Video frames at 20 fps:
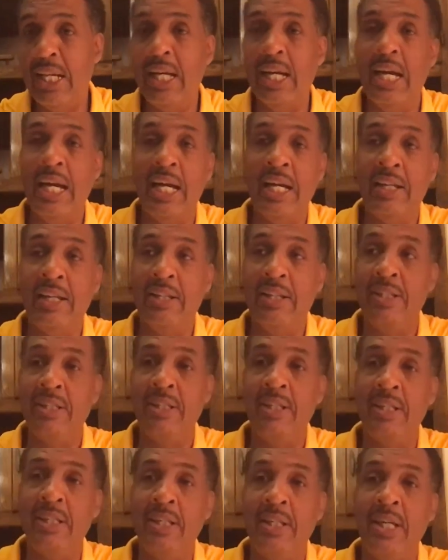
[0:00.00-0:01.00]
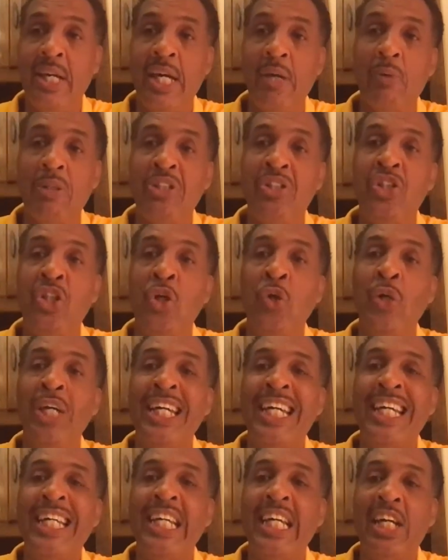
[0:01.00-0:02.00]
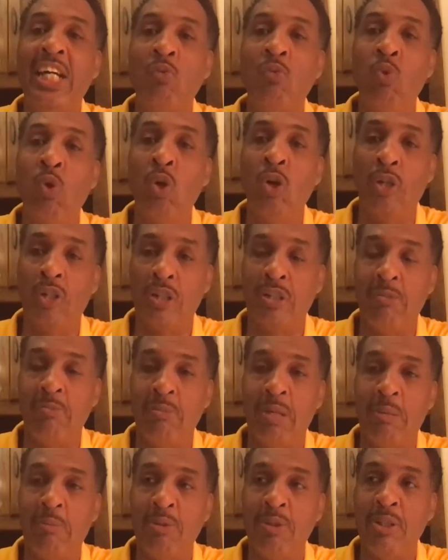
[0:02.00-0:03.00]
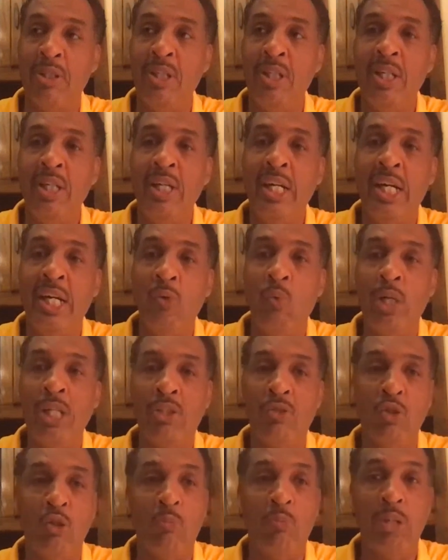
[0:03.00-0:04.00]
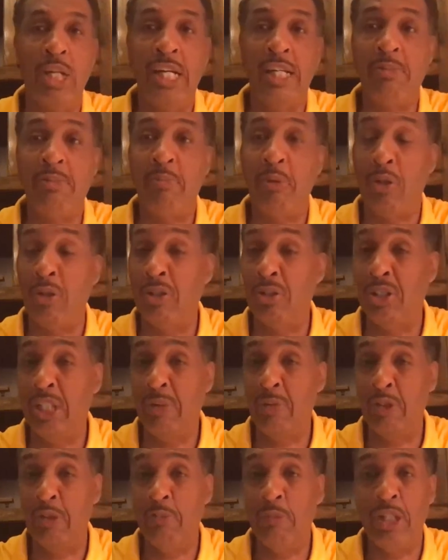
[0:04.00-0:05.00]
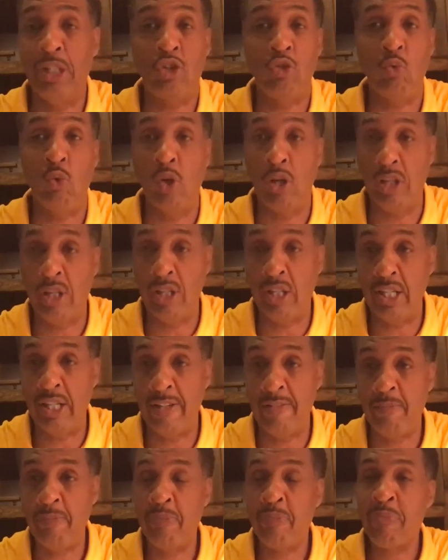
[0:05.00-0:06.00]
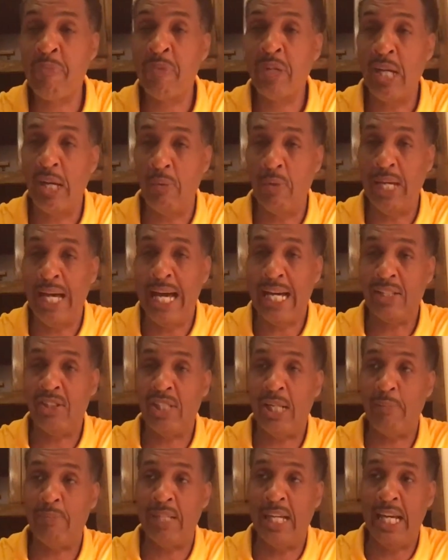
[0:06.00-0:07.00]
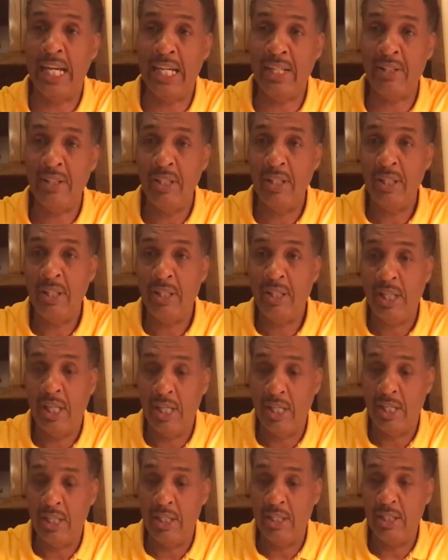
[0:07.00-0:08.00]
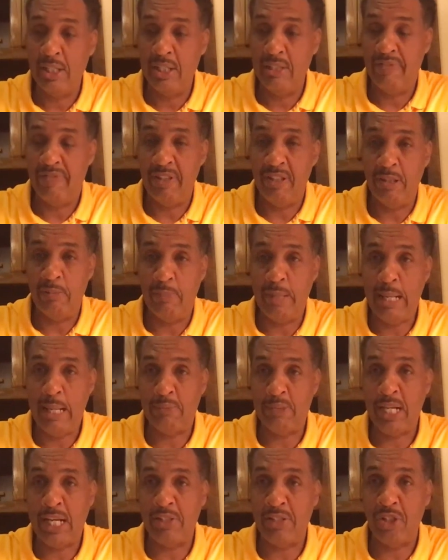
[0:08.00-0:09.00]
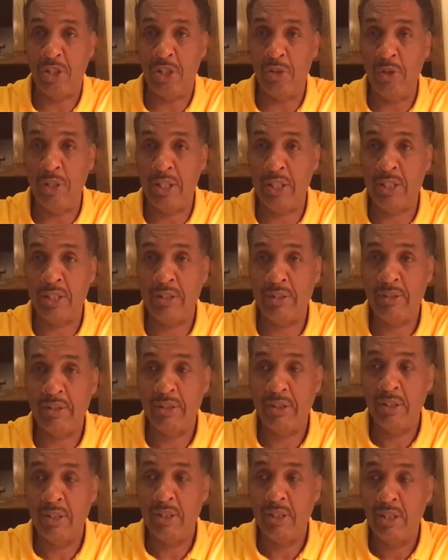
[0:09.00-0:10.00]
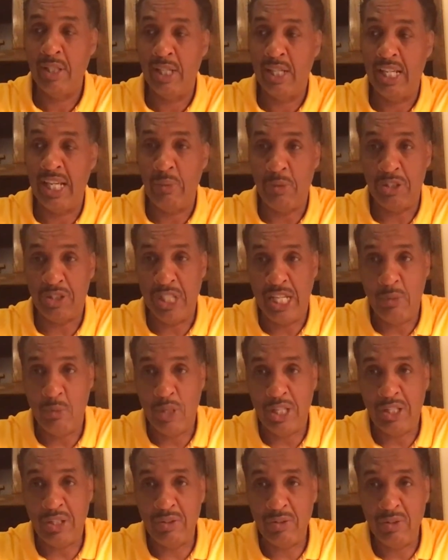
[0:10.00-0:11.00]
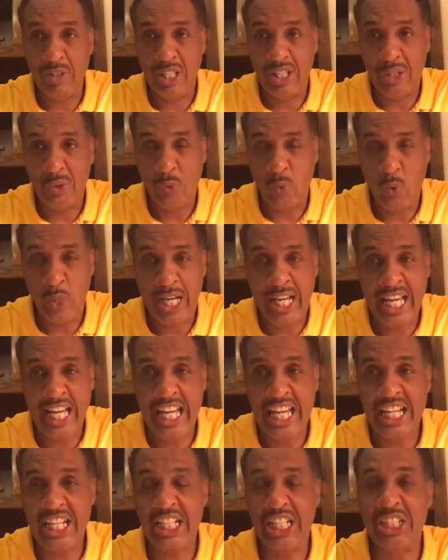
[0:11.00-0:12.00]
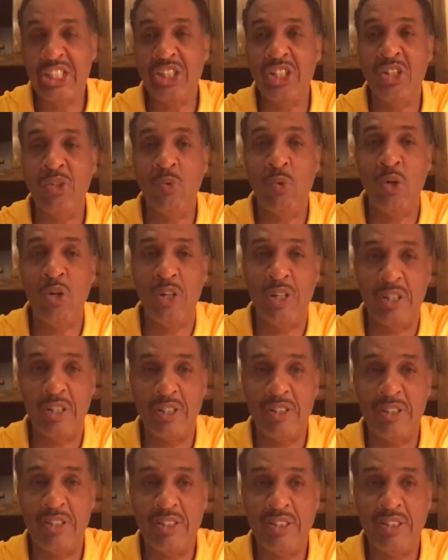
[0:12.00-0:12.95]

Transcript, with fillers: and he was doing it in water. Remember, he went to a place because there was much water there. And we Acts chapter 8, uh, Philip baptized a eunuch, and he was he went way under the water